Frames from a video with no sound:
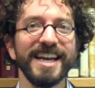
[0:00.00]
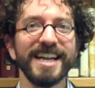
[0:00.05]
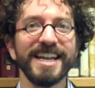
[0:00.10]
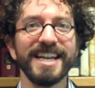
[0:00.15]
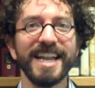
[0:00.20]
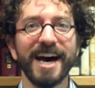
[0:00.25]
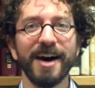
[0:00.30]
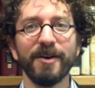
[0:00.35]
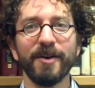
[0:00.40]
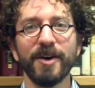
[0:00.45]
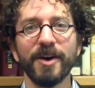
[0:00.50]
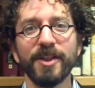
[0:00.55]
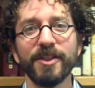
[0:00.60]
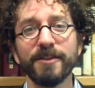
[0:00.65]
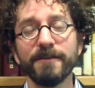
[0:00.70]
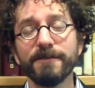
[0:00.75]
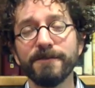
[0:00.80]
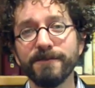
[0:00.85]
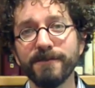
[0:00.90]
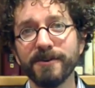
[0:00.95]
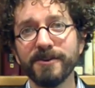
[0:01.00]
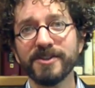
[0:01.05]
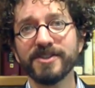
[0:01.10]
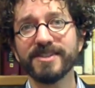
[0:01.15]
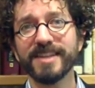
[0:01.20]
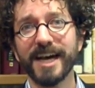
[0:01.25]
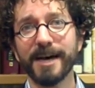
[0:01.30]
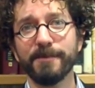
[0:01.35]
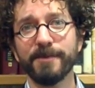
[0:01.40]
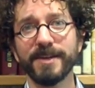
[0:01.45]
Now, the first
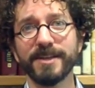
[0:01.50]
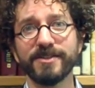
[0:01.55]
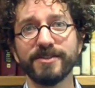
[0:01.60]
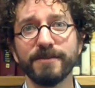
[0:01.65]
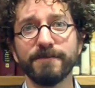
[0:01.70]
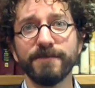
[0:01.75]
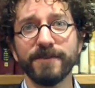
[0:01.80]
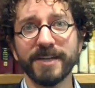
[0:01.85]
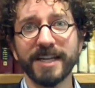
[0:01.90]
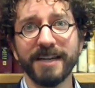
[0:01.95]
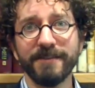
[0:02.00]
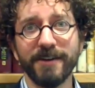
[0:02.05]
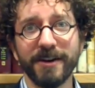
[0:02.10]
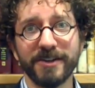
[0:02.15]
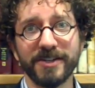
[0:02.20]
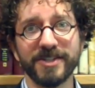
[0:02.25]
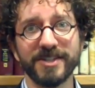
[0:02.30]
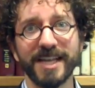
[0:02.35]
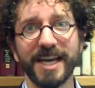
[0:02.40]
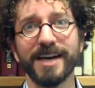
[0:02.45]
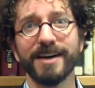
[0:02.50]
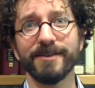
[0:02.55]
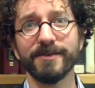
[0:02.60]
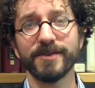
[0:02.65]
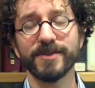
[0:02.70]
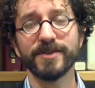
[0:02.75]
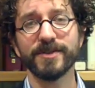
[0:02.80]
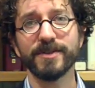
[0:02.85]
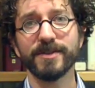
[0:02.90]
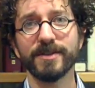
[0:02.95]
step is to forgive
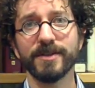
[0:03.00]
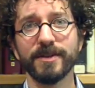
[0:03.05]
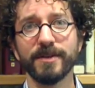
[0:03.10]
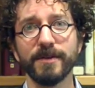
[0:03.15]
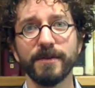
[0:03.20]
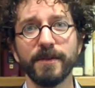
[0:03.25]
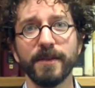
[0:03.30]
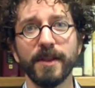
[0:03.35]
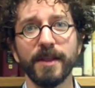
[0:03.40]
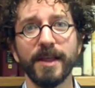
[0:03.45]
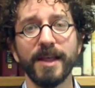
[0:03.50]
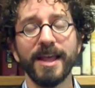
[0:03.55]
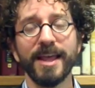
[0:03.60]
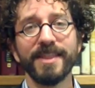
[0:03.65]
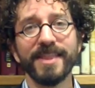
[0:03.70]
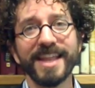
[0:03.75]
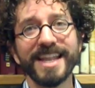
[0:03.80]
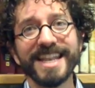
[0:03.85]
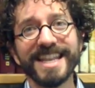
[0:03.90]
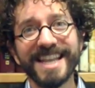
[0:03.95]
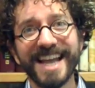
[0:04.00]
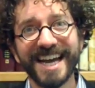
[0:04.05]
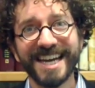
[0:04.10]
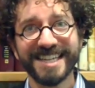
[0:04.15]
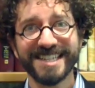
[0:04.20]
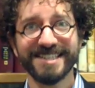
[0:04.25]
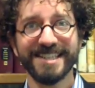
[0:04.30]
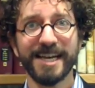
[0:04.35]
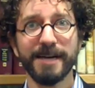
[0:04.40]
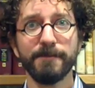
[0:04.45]
ourselves. The next
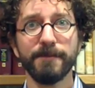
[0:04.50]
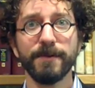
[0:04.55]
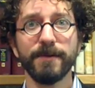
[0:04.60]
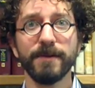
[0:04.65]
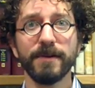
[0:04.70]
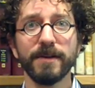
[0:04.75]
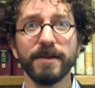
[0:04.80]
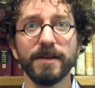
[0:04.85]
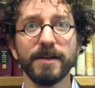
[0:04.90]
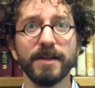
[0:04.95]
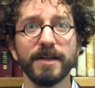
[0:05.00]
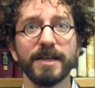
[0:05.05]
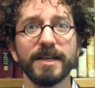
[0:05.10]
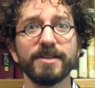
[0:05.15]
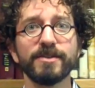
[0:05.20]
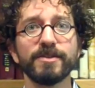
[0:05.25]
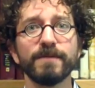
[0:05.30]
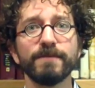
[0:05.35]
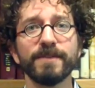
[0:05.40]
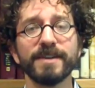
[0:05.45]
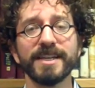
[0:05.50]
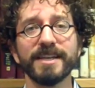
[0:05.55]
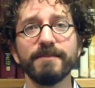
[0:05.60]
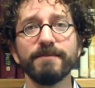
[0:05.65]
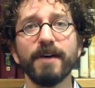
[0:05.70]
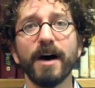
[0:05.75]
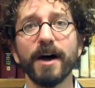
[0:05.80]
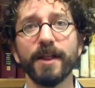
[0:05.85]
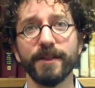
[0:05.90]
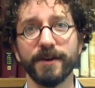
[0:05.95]
step is to forgive
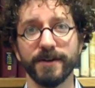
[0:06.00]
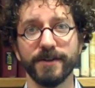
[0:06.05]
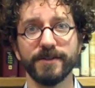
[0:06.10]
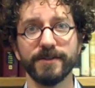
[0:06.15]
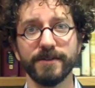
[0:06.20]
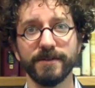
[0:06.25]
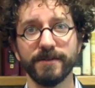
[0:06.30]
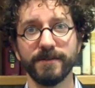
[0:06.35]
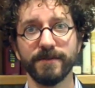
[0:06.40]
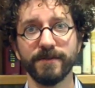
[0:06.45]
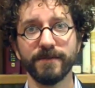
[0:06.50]
others.